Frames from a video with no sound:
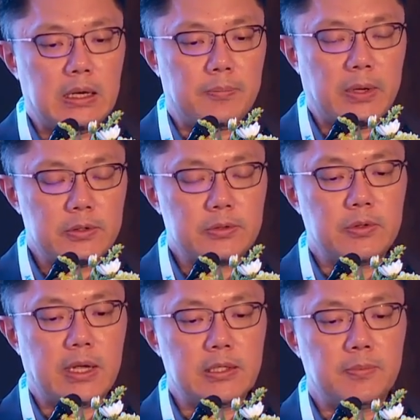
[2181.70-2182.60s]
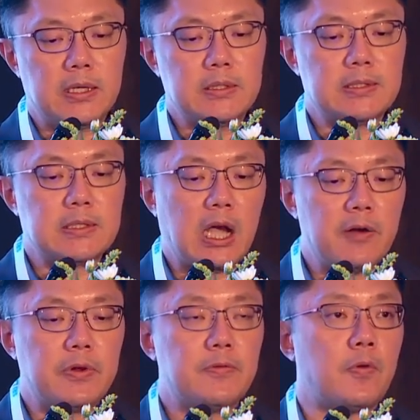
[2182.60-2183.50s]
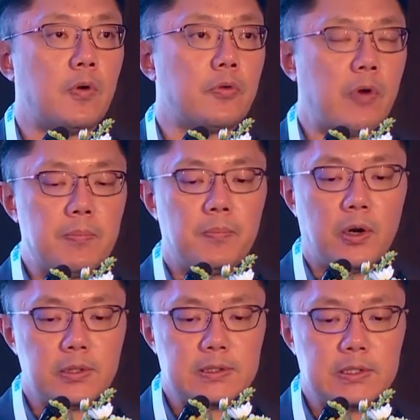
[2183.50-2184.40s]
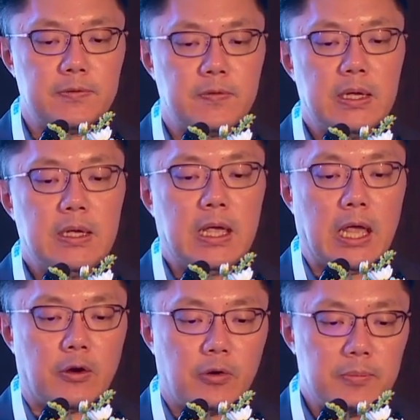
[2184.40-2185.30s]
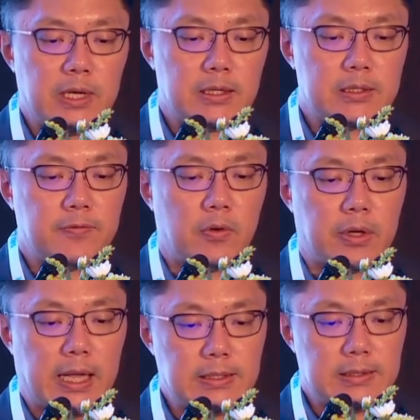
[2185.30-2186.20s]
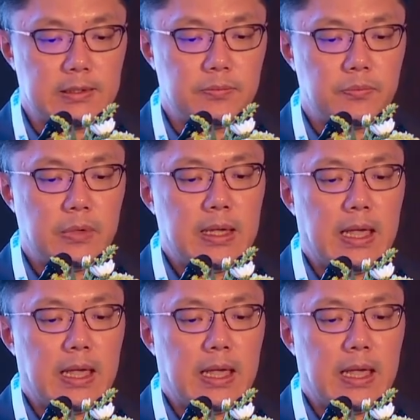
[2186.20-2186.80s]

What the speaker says: peritoneal antibiotics covering for gram-positive and gram-negative organism.